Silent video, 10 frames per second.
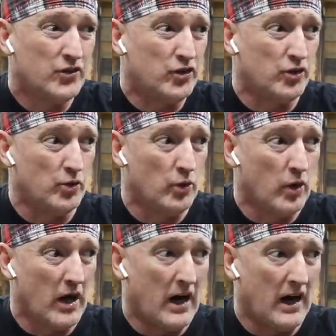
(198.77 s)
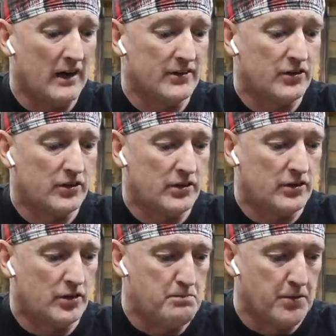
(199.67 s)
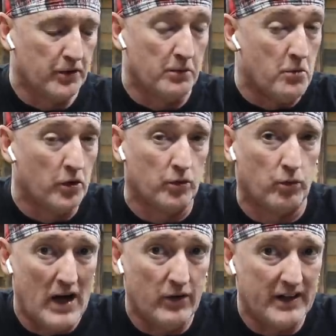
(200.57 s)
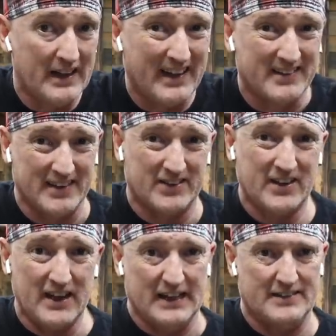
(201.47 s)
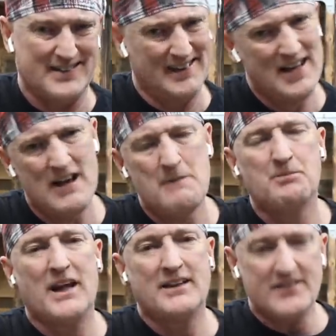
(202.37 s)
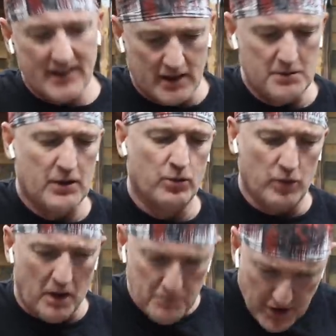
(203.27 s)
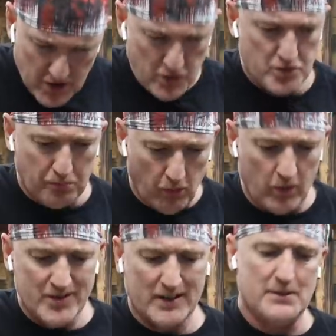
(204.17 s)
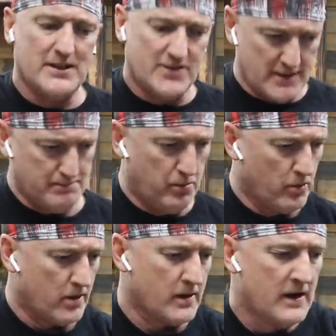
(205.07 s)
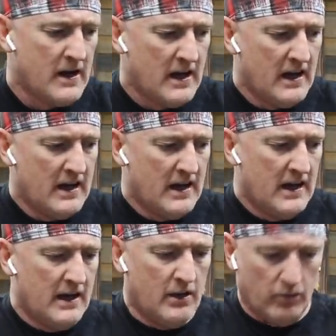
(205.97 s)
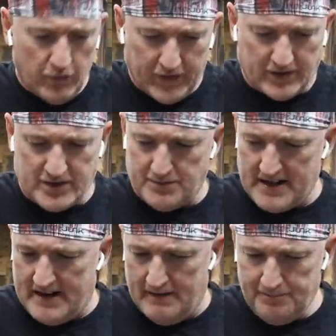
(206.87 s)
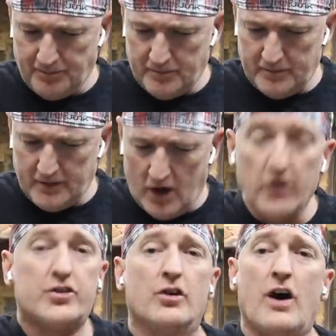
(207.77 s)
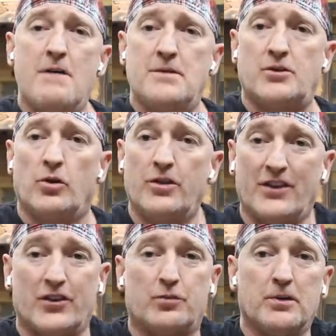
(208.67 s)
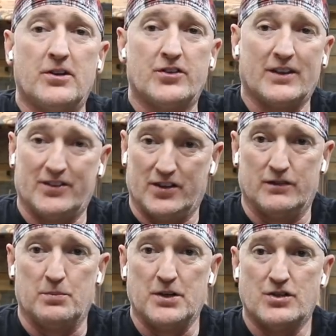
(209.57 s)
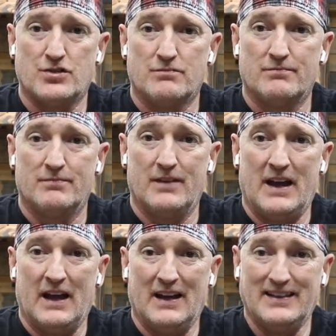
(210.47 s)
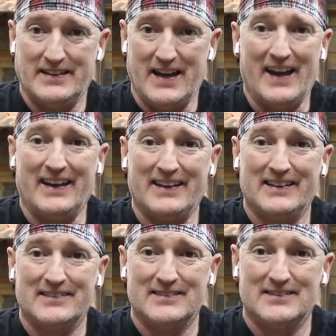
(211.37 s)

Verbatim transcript: to uh, to build a mold around it, because it's it's it's not going to be a, a huge pour. It's not going to be a deep pour. We'll figure something out. Also, I've been told that the splinter is like a son of a bitch. Yay.